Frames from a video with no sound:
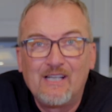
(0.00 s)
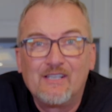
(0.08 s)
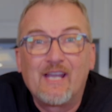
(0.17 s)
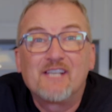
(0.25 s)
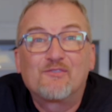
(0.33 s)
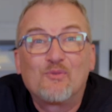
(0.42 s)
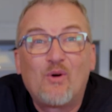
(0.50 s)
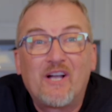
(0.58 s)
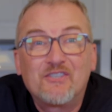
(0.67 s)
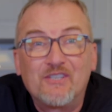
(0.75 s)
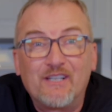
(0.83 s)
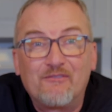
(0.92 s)
Thanks for
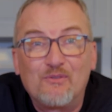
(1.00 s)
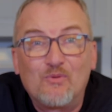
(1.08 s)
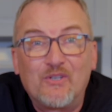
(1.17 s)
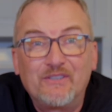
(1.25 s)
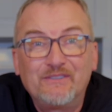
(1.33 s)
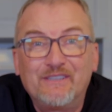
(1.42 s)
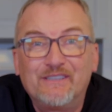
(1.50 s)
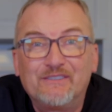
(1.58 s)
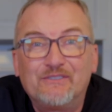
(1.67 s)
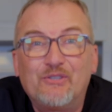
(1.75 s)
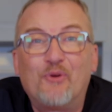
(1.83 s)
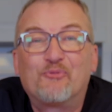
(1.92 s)
watching, everyone.
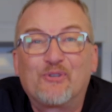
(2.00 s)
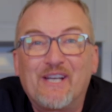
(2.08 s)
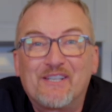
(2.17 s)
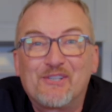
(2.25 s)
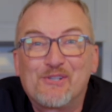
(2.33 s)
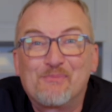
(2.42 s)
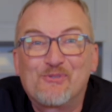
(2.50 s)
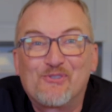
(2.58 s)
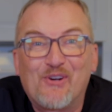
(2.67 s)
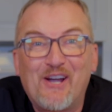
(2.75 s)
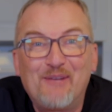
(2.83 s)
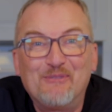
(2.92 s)
Don't forget to
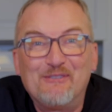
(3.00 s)
subscribe,